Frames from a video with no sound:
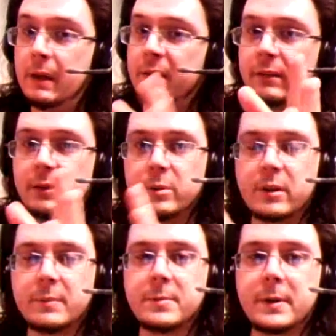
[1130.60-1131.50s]
And they'll know who
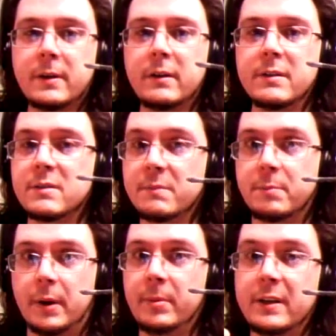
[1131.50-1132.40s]
Captain Picard is.
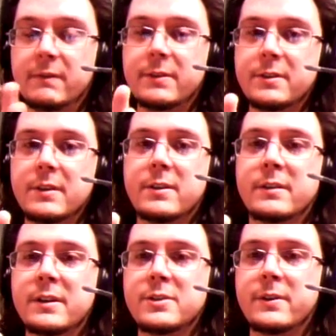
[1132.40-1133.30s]
They've probably never seen
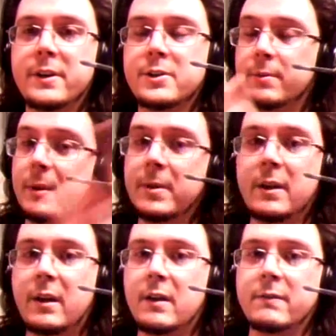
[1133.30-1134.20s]
Next Generation, or maybe
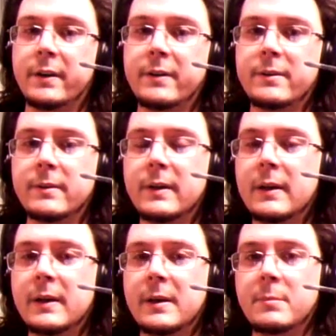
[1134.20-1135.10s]
they have, I don't know.
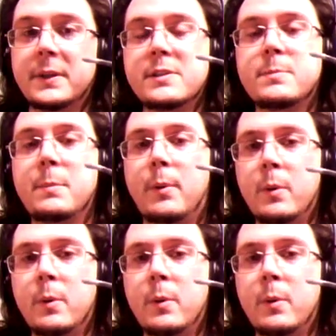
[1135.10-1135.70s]
But that's my